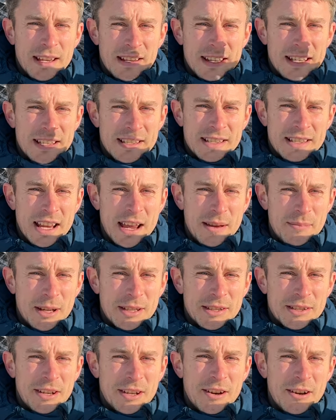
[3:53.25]
this
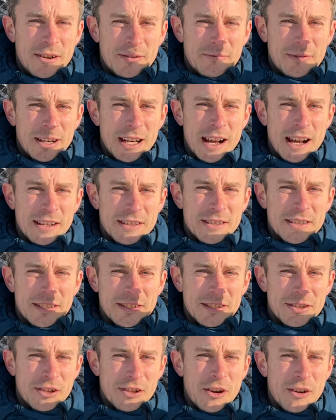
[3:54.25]
MSR Reactor
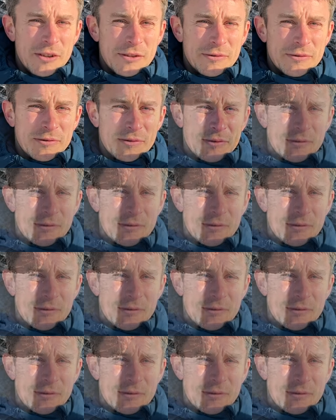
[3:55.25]
Stove.